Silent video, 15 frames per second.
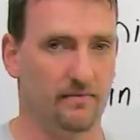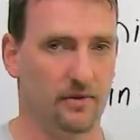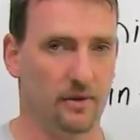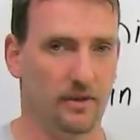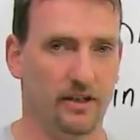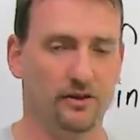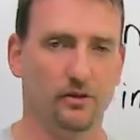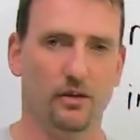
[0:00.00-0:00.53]

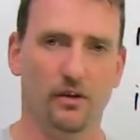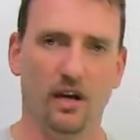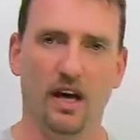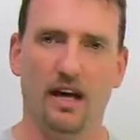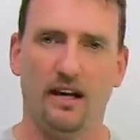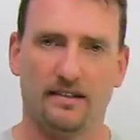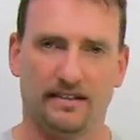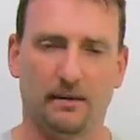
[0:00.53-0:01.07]
Okay, so
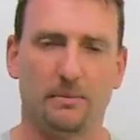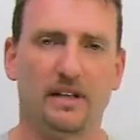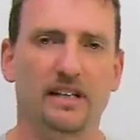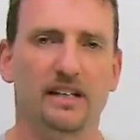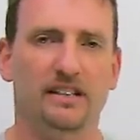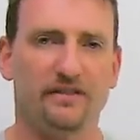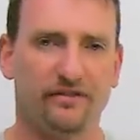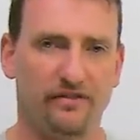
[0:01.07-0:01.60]
somebody
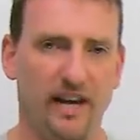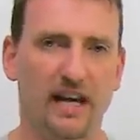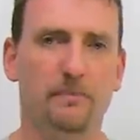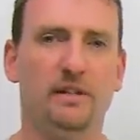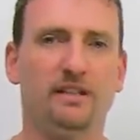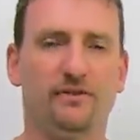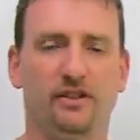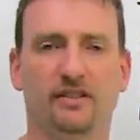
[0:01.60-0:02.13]
is
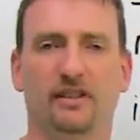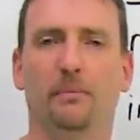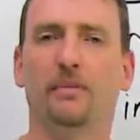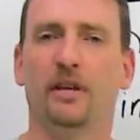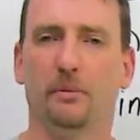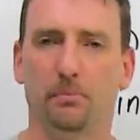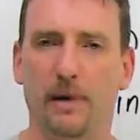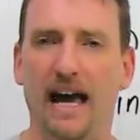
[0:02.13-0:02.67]
famous for
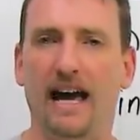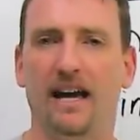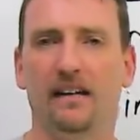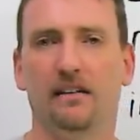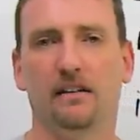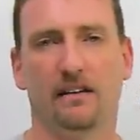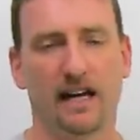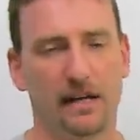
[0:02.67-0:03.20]
something
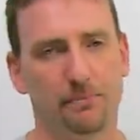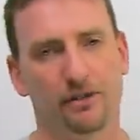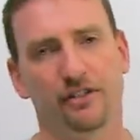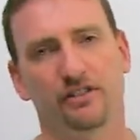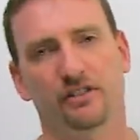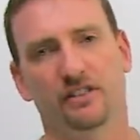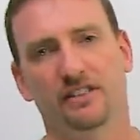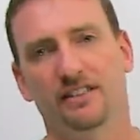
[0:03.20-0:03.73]
bad, that
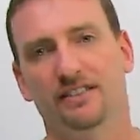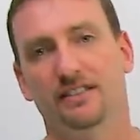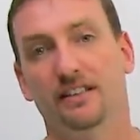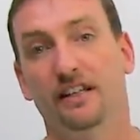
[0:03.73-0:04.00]
person is